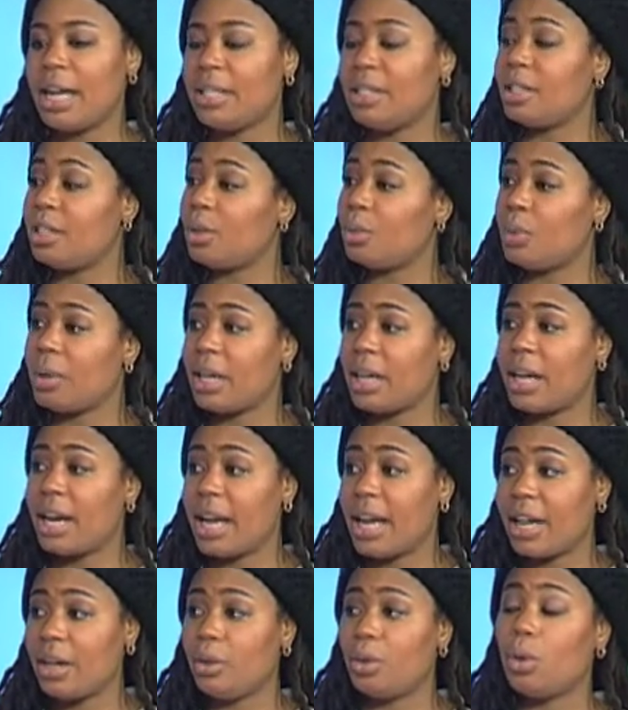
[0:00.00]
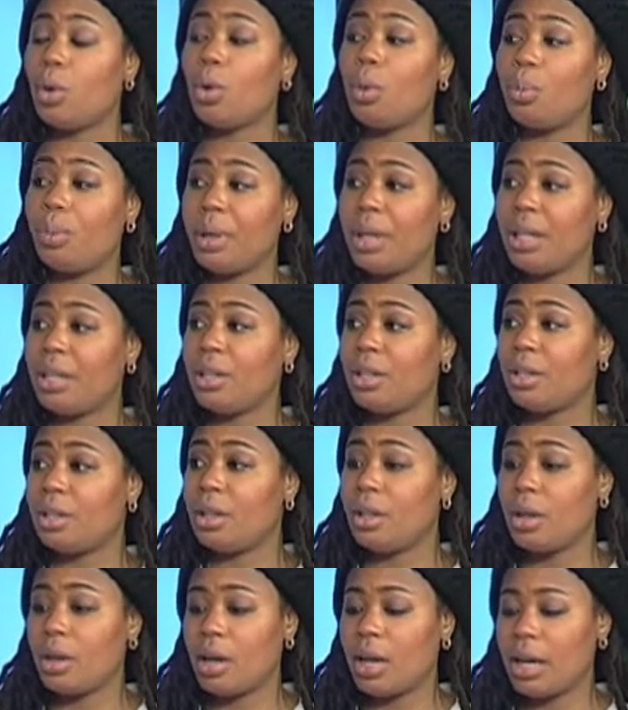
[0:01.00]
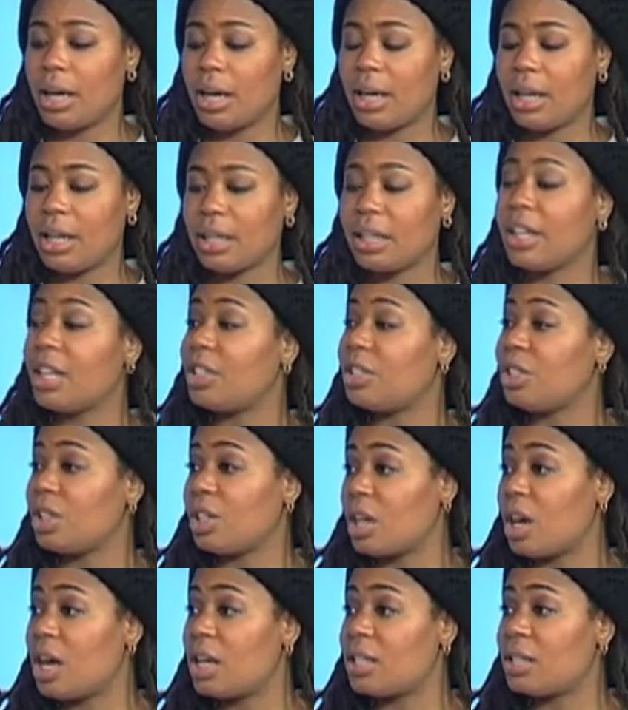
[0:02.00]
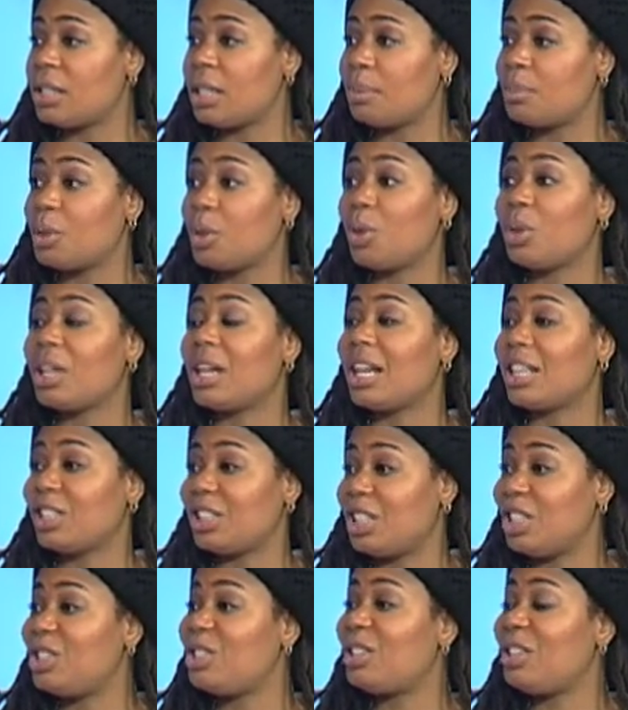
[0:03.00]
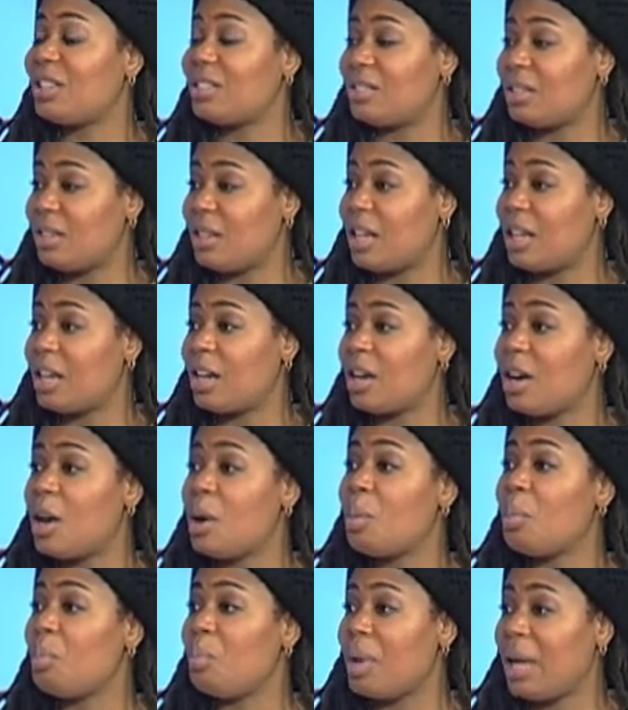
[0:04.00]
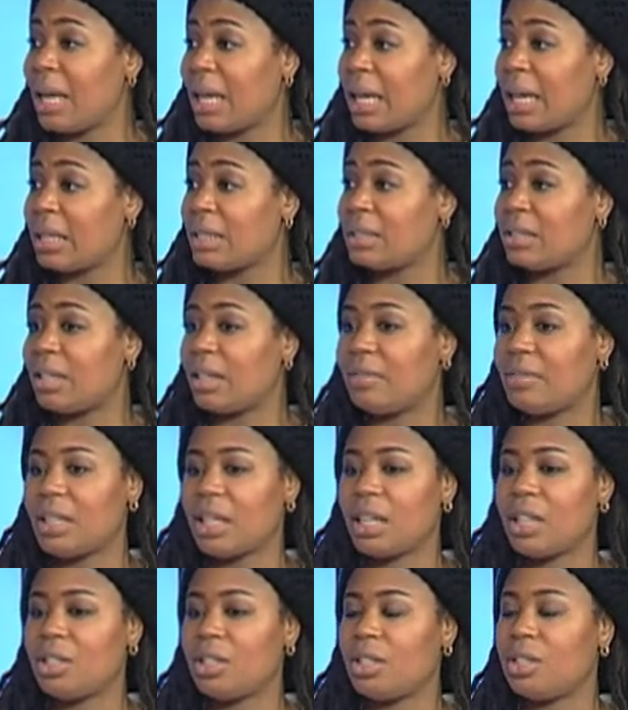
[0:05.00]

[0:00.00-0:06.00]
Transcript: I did it where I had an open uh, kitchen concept, so you can actually see us in there making stuff.